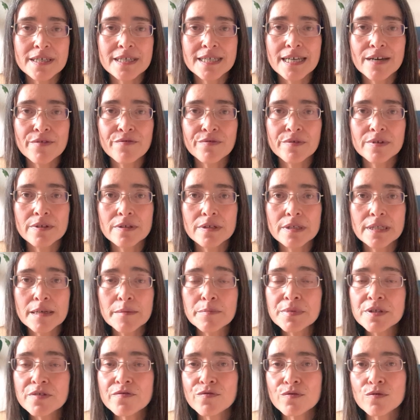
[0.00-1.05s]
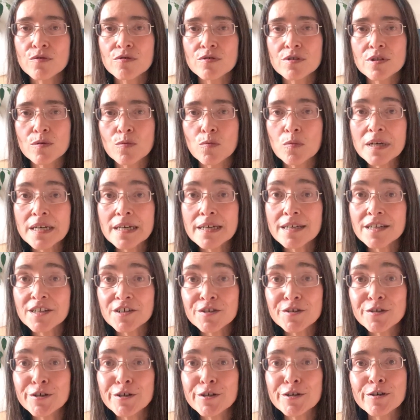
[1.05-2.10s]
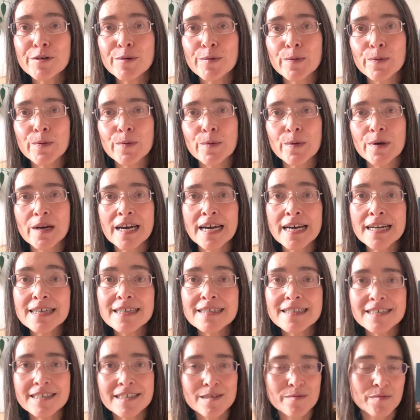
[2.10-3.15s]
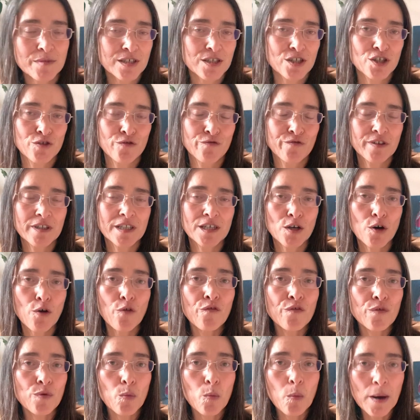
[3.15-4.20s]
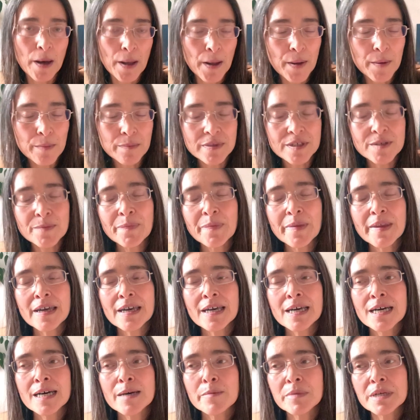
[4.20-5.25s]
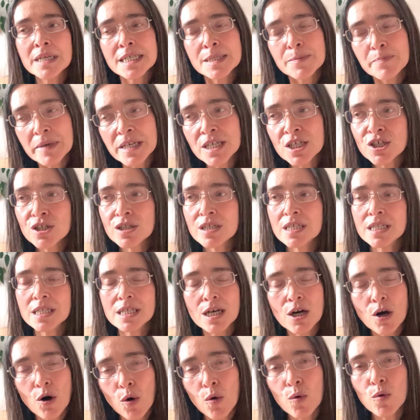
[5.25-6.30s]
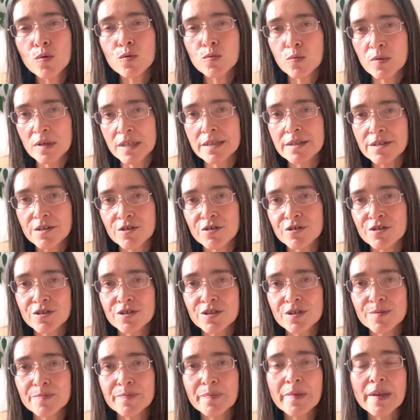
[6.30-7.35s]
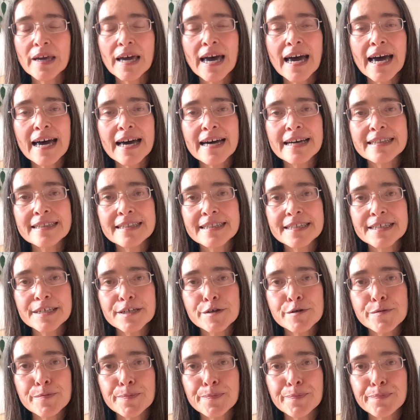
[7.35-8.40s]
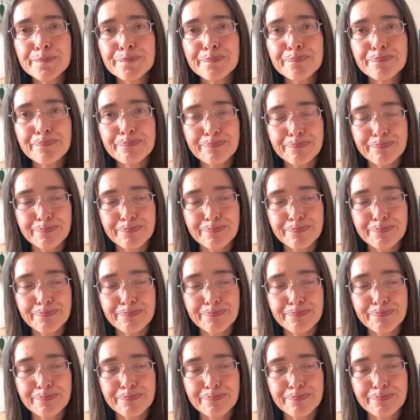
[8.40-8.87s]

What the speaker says: 7 tips for the winter or any time that you're feeling overwhelmed, but especially the cold winters. And